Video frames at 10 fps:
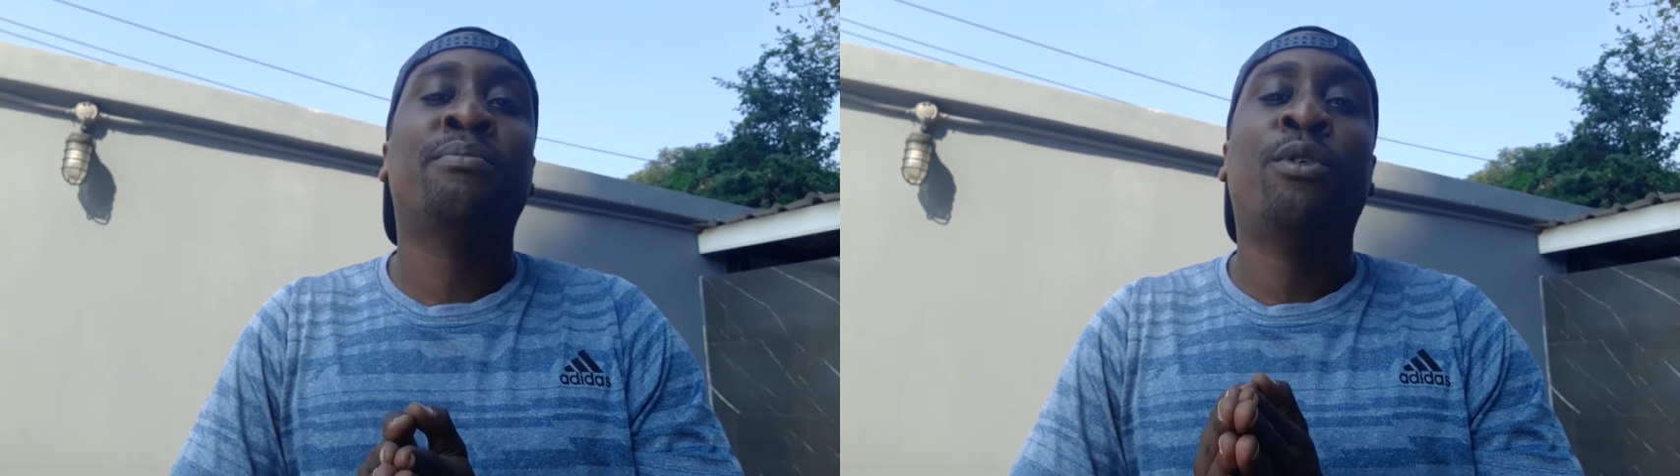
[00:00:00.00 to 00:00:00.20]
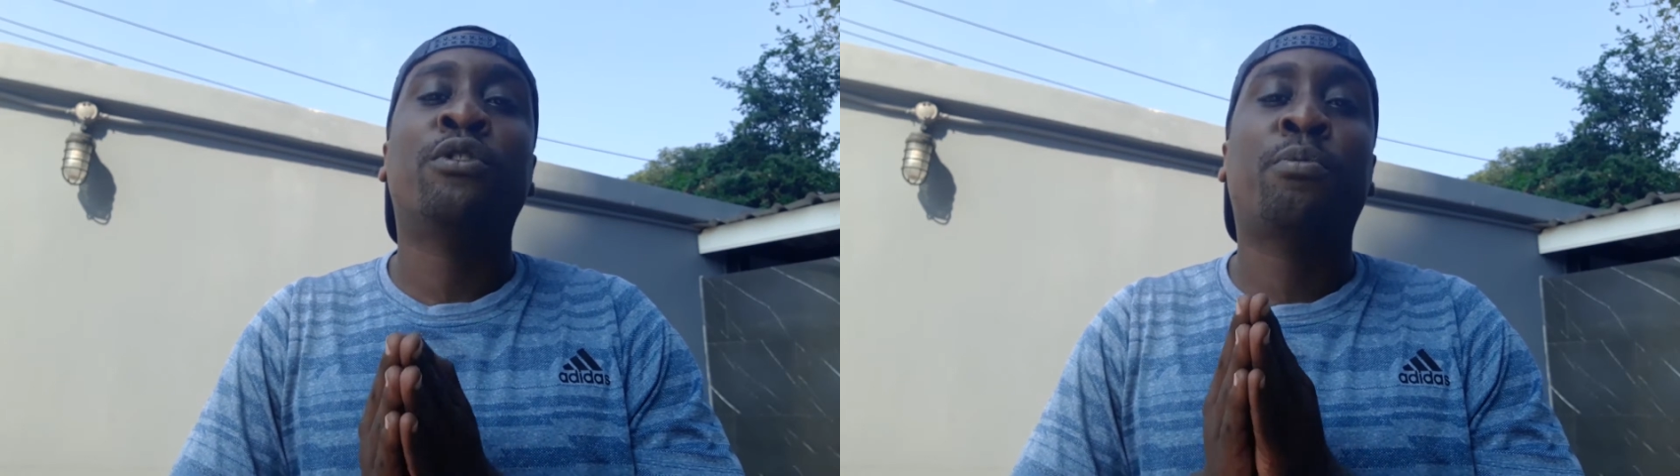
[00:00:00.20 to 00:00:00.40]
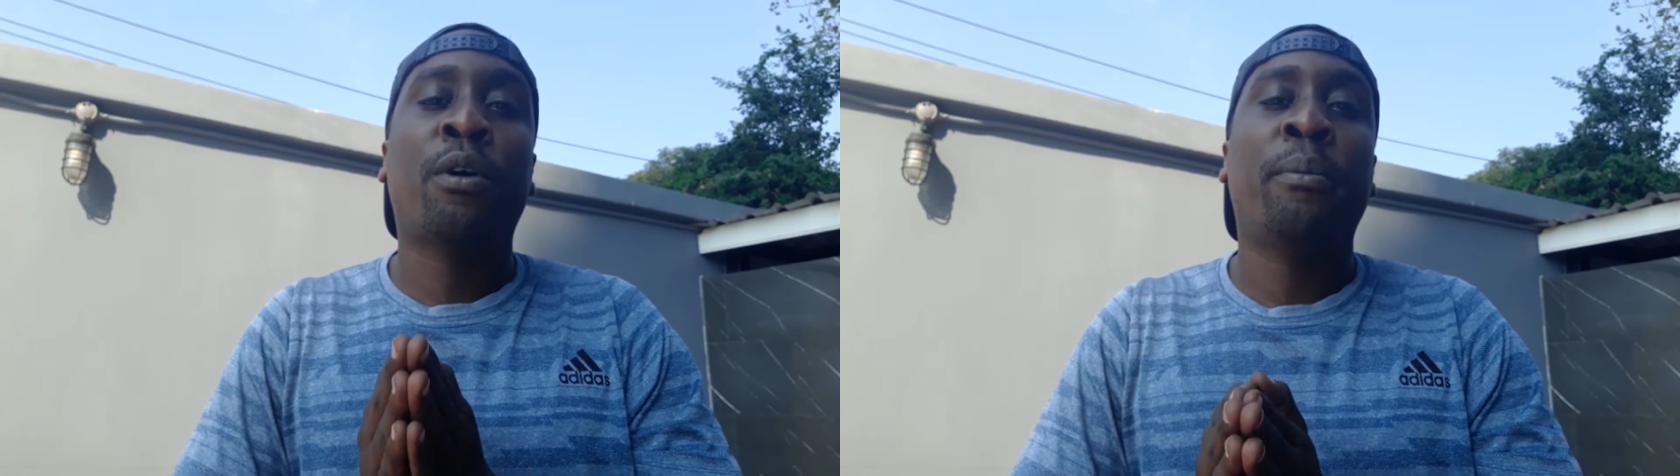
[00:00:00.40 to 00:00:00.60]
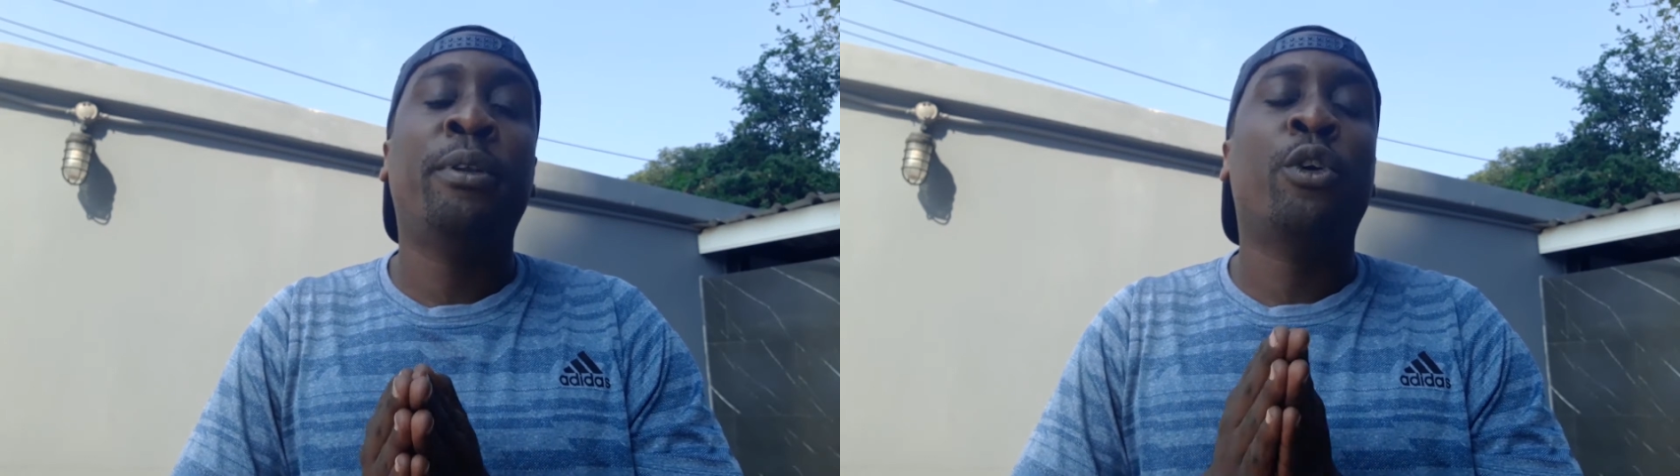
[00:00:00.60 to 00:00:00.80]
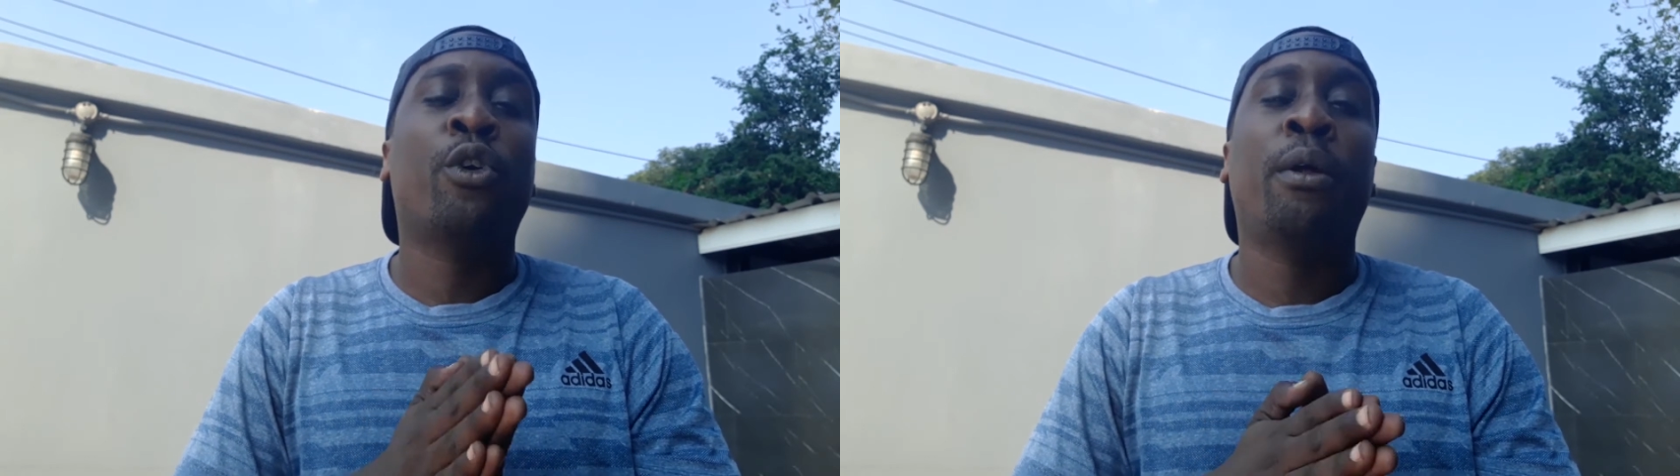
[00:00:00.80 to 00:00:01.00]
most
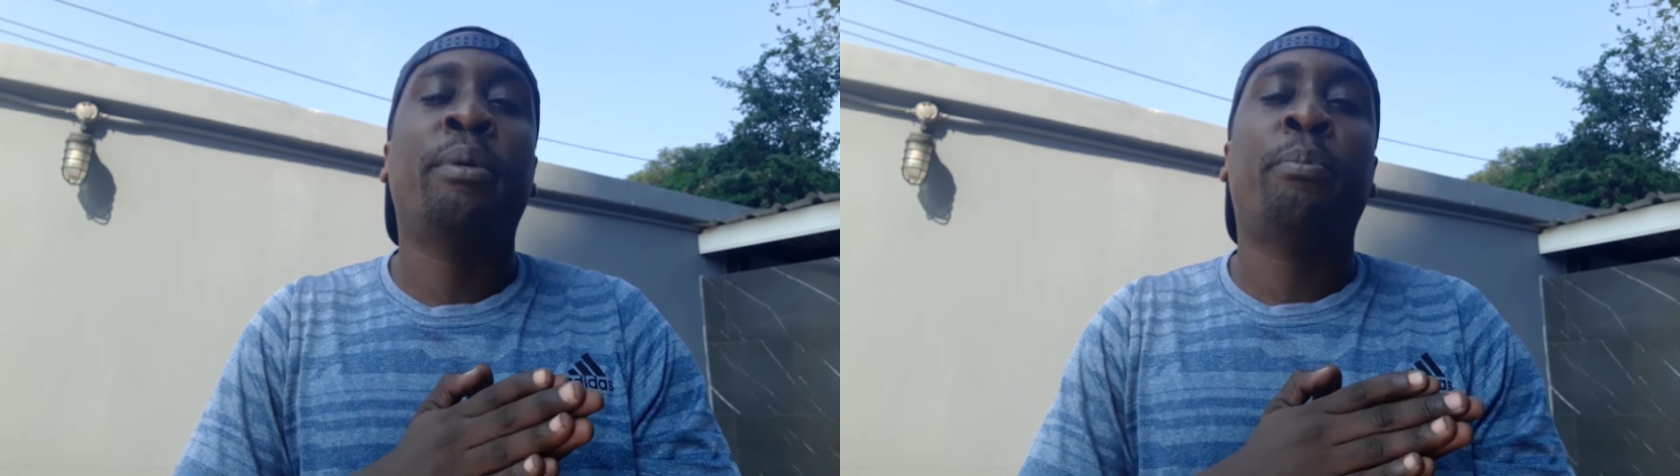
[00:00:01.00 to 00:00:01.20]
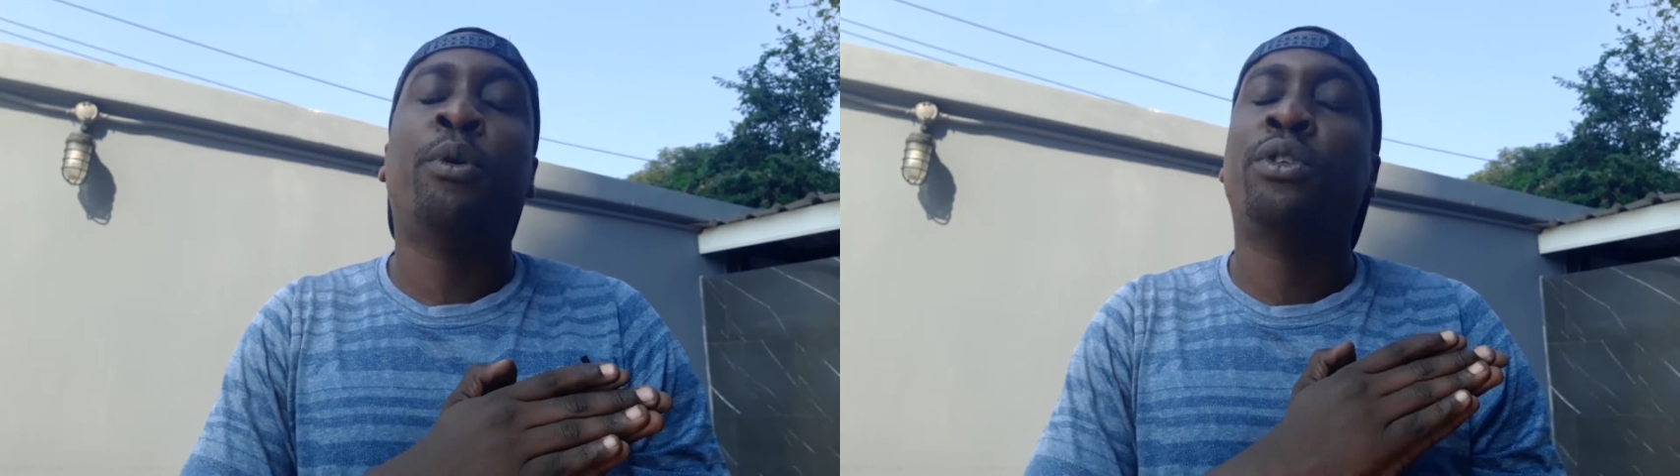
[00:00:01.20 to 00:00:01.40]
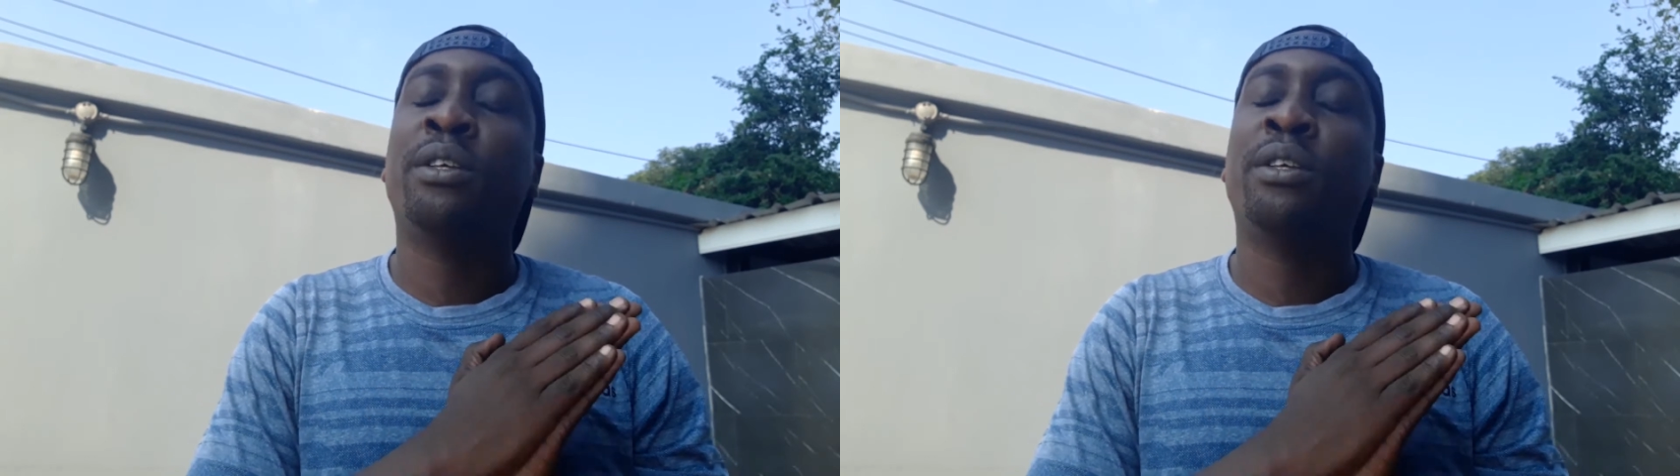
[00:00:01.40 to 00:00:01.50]
probably you're gonna be put